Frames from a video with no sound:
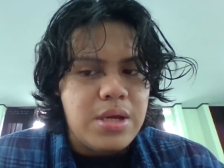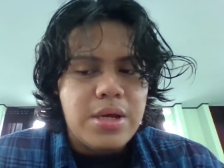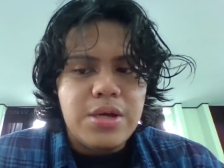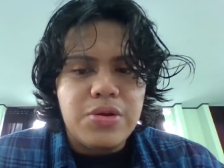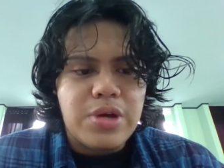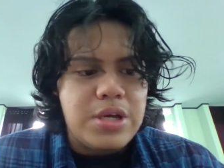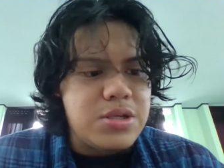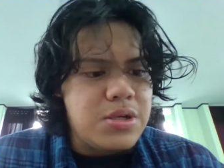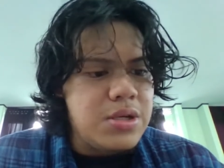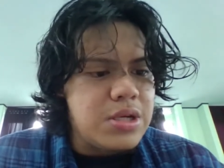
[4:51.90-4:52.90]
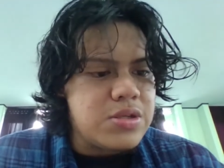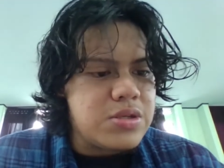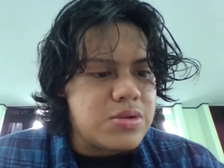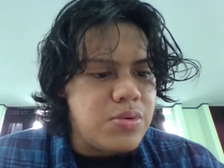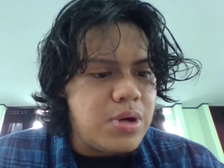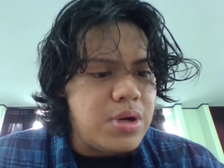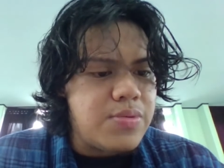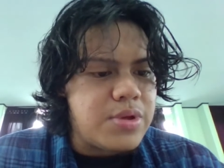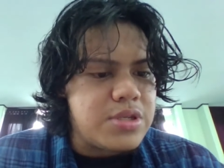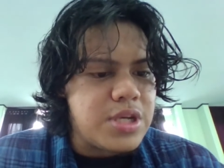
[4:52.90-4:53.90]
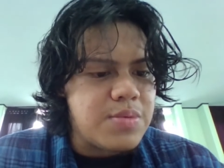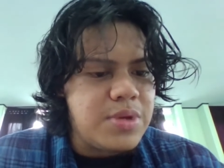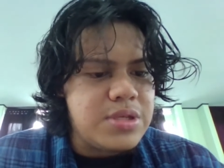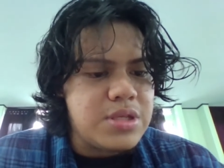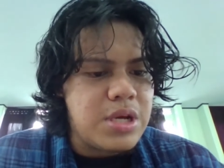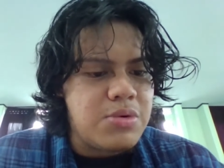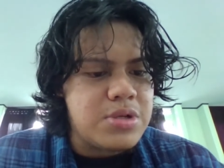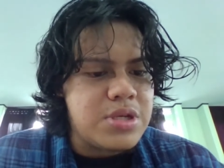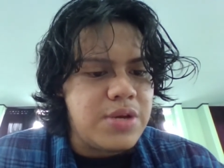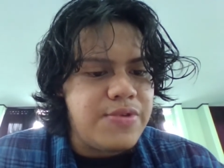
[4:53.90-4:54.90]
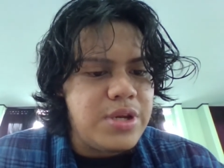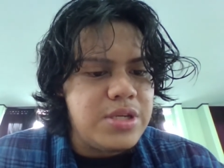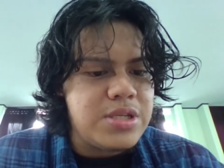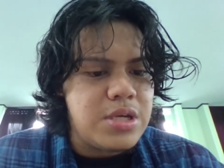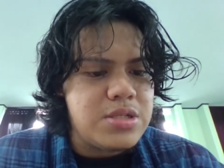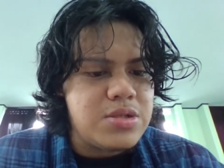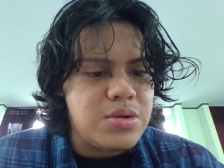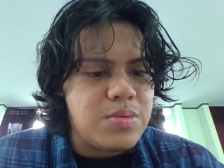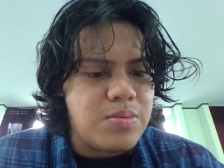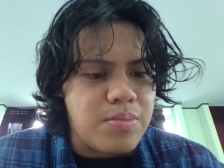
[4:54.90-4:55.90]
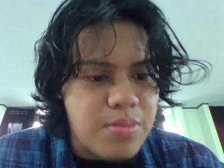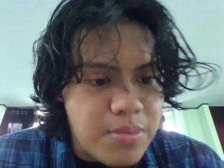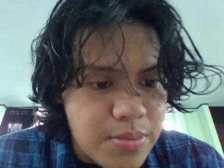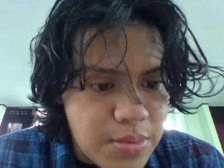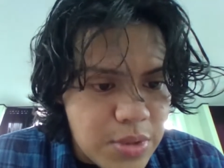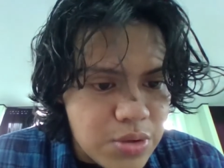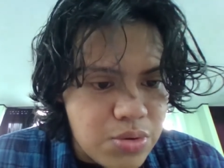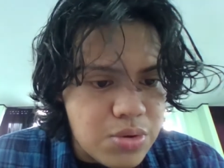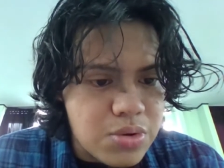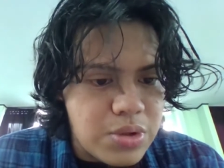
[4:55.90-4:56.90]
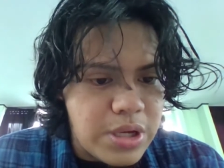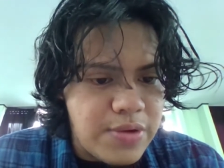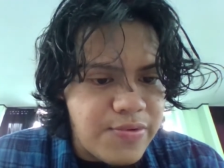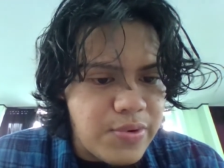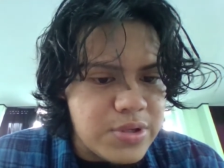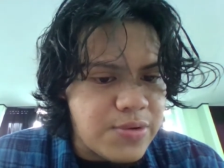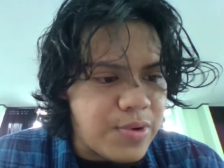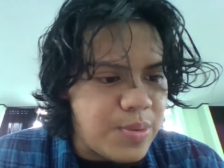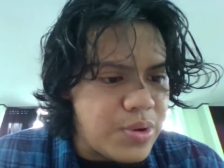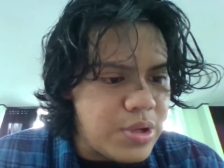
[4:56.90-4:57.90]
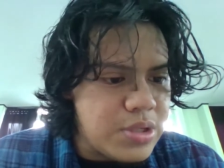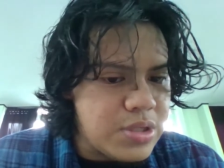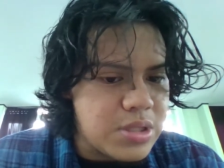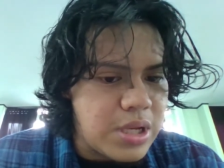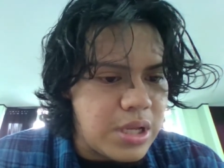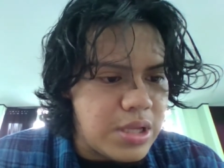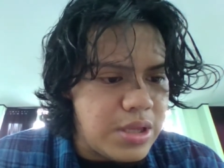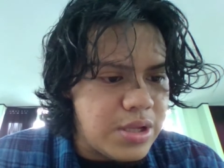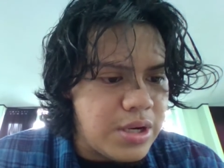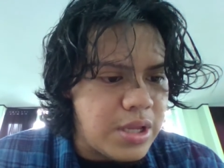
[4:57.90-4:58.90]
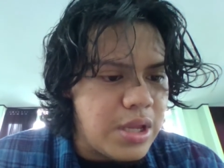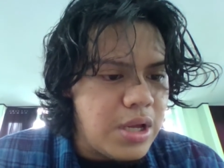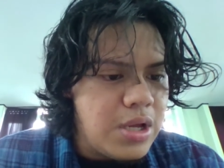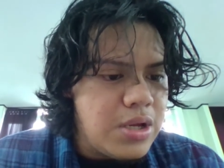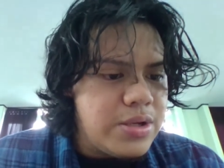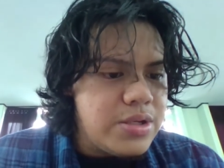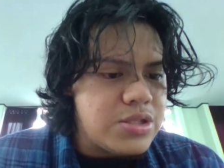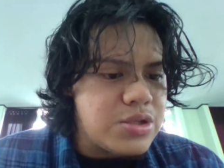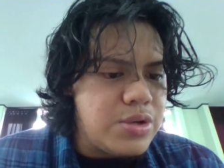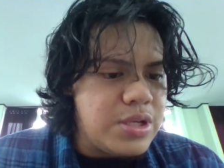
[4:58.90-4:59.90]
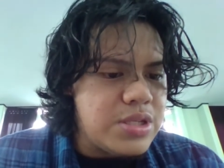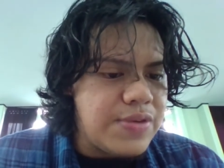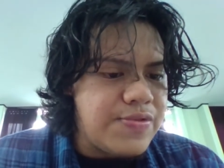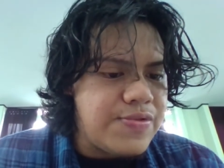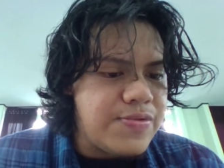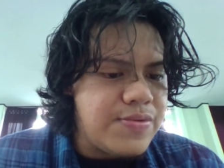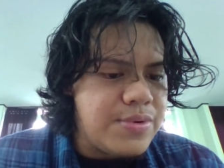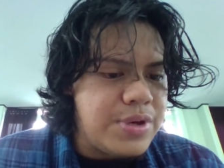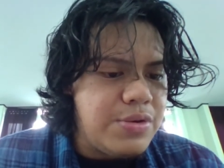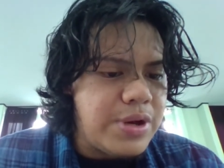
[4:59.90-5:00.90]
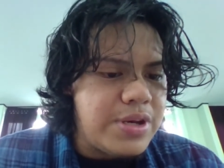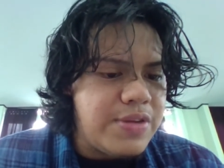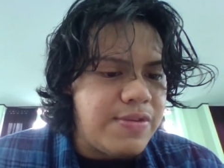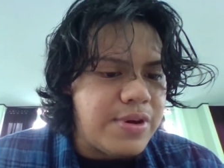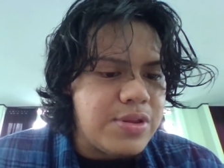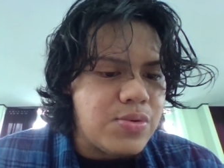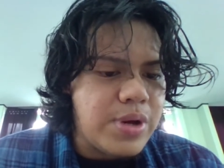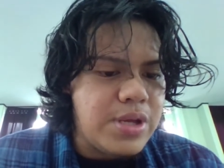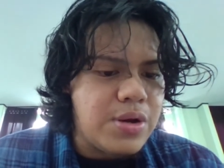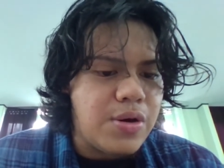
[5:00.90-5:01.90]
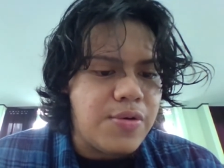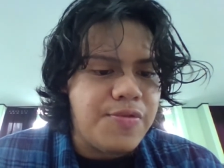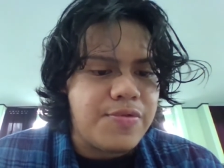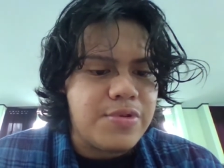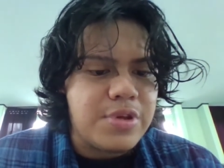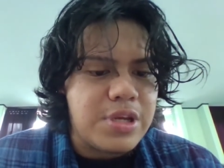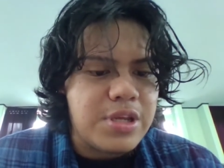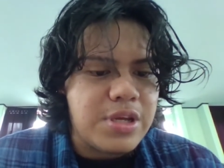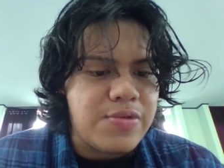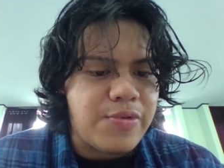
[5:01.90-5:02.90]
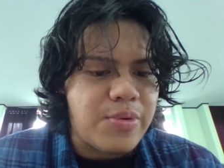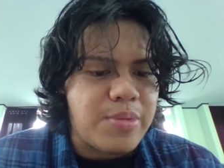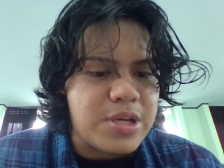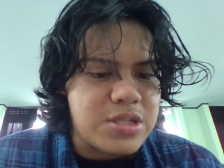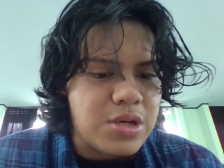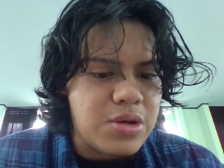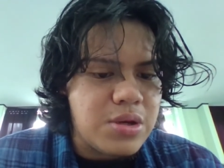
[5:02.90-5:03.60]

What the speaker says: Education is one of the segments that was heavily changed due to the influence of computers and the internet. Students have new and different way of getting information